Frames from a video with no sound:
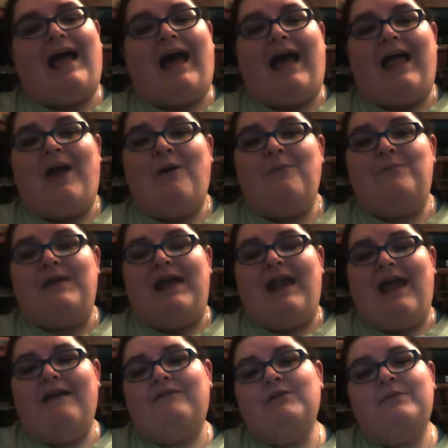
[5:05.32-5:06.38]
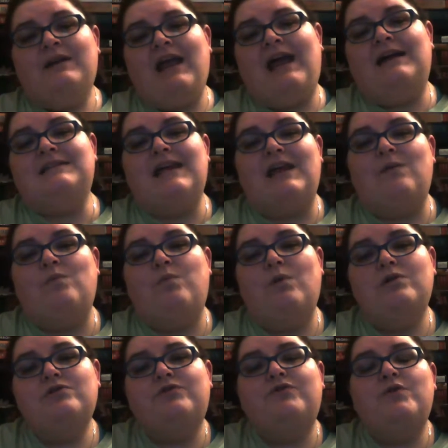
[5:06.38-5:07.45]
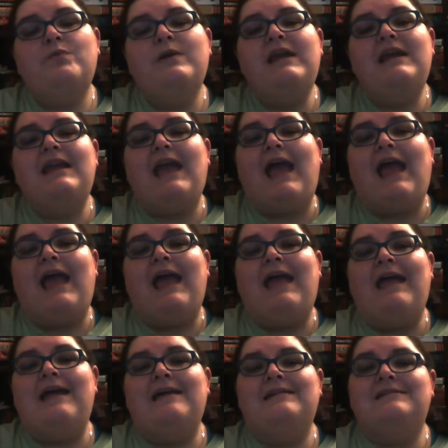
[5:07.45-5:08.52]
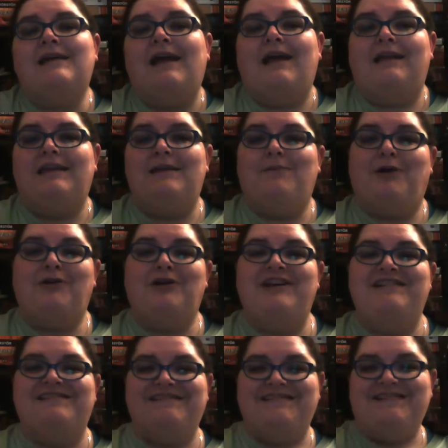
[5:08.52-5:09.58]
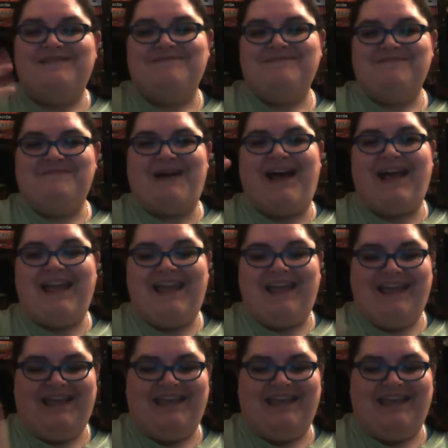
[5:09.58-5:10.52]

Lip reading: I hope that everyone has a wonderful week and keep on reading. Bye.